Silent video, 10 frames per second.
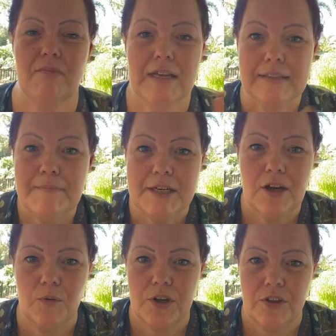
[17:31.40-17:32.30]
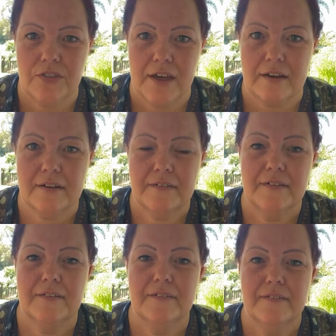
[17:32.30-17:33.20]
Let me know what you think.
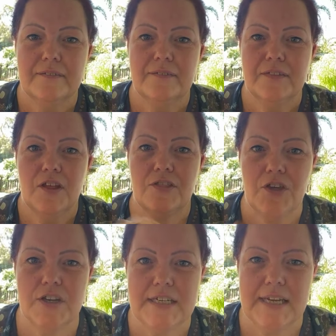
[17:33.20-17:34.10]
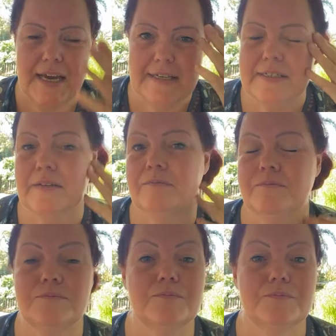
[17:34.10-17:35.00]
30 days
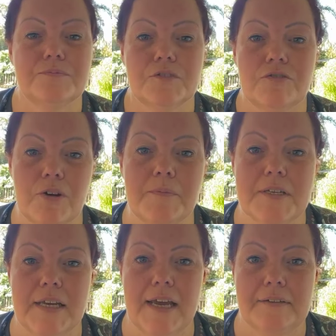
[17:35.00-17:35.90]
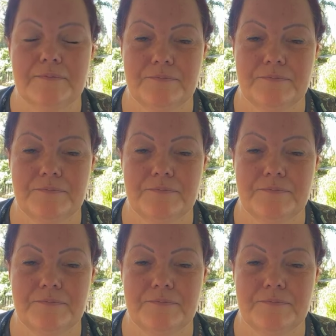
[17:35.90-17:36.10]
from today.